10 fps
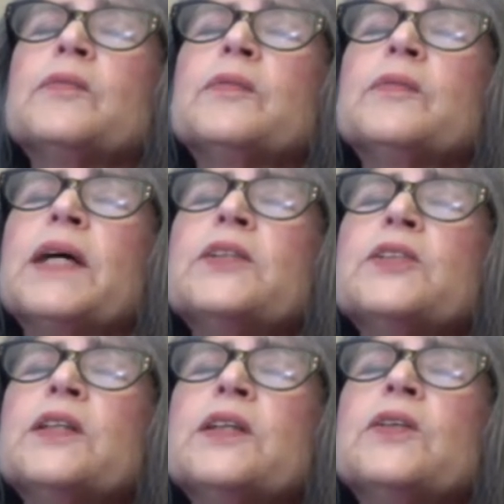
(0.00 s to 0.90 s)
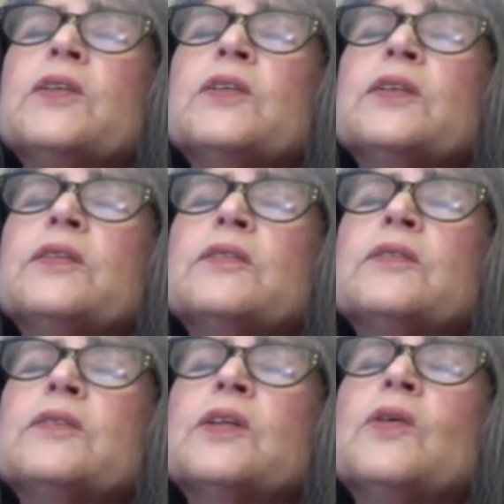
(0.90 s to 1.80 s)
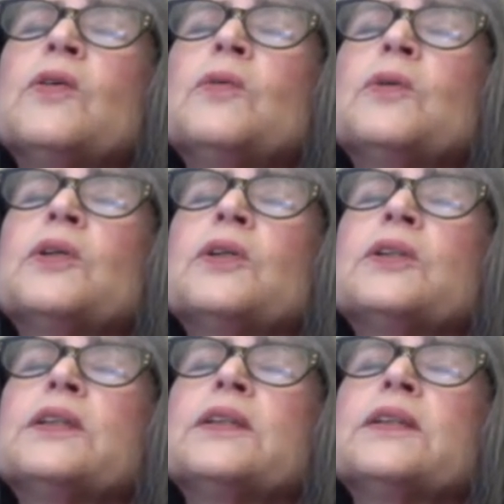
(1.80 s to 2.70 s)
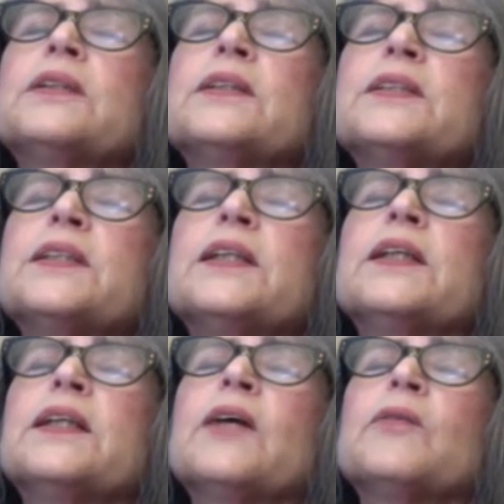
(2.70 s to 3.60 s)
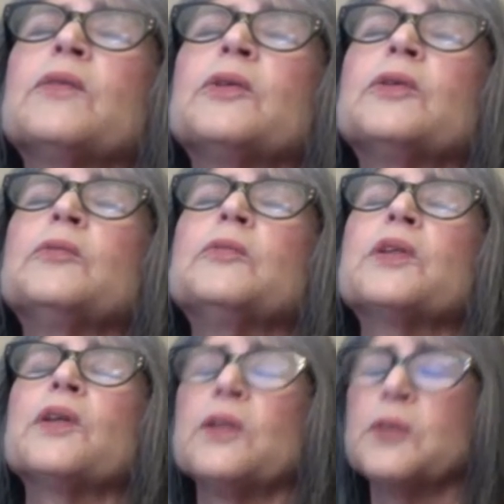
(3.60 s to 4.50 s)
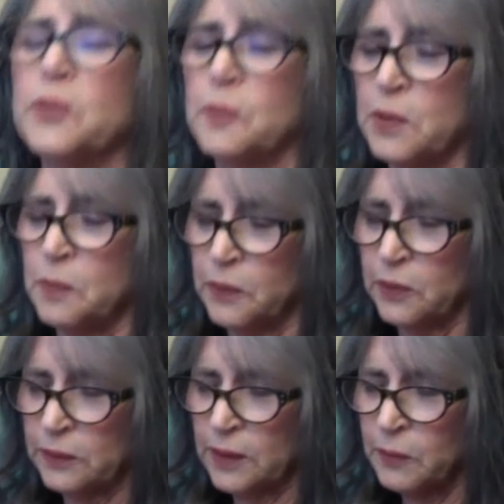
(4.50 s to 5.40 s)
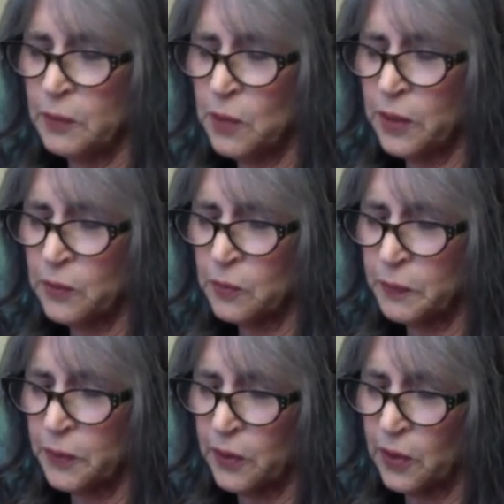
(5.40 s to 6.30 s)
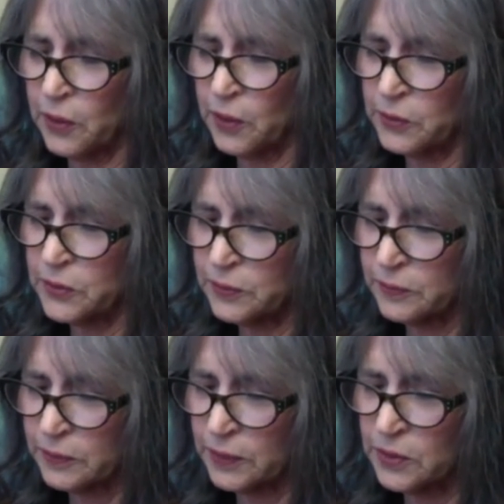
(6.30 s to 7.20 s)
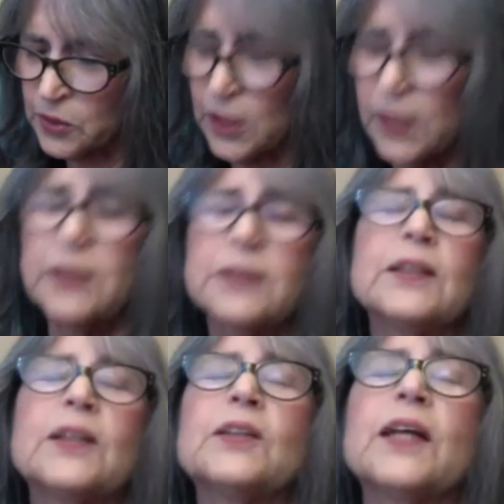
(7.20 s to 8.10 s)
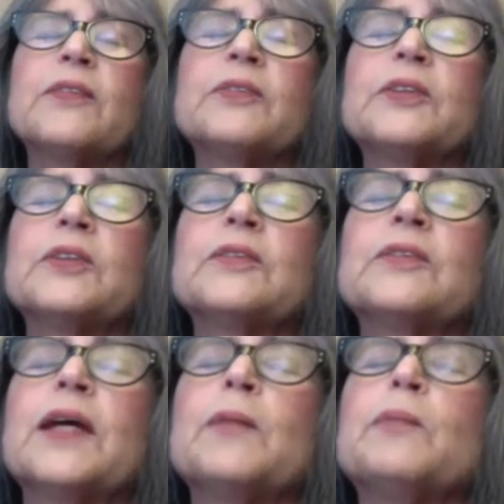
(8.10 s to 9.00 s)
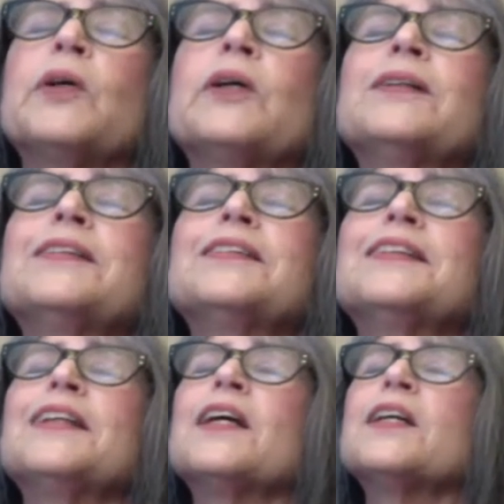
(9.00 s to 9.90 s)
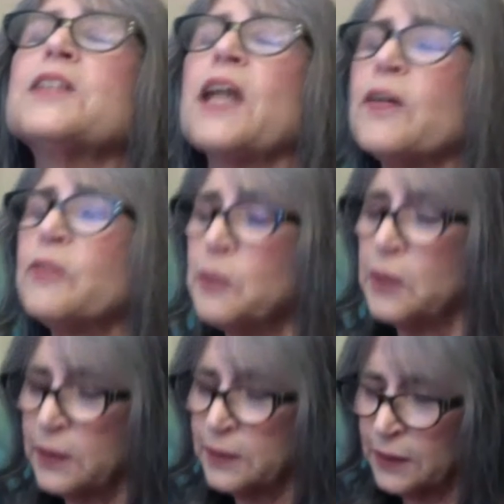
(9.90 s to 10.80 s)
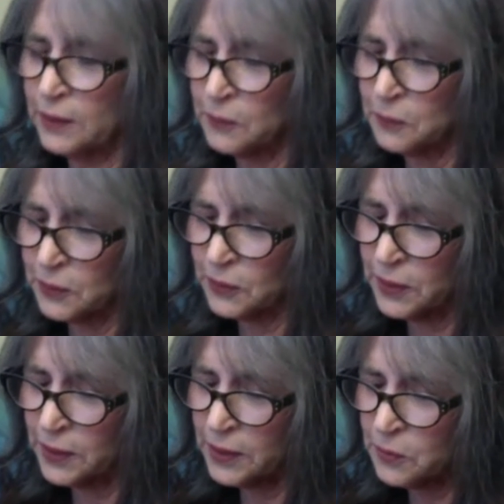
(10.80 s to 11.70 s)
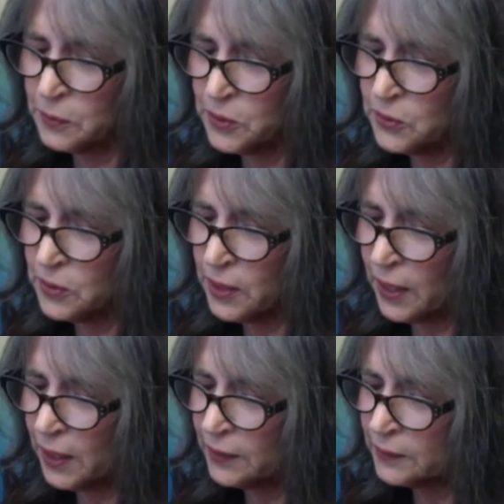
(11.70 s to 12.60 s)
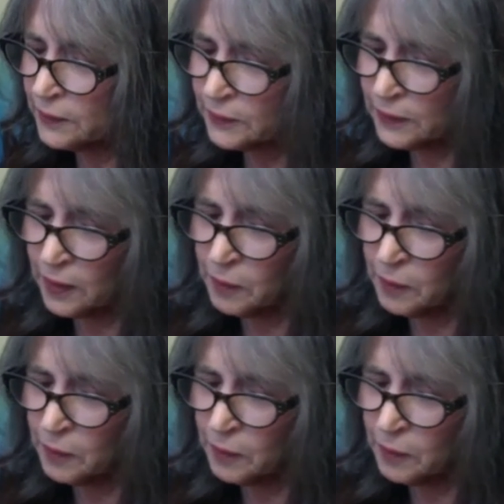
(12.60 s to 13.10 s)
imagine that the whole world is sitting in that room with all those people. And we want to open our hearts and shine our laughter ember to everyone in the world. And as we do that, and